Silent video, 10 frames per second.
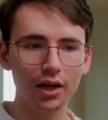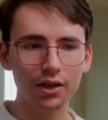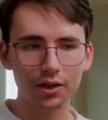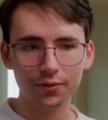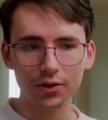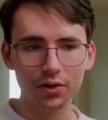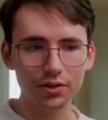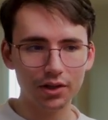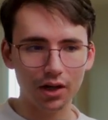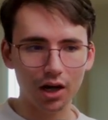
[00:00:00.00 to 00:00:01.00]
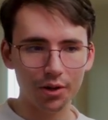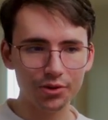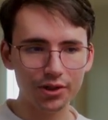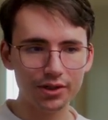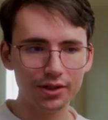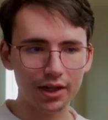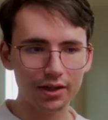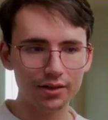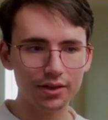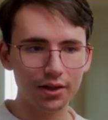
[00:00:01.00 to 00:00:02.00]
And then if you go to the options
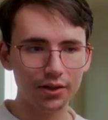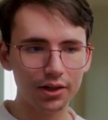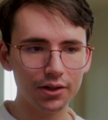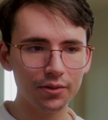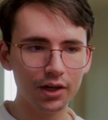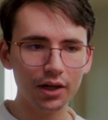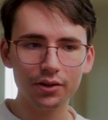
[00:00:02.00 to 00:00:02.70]
settings down here,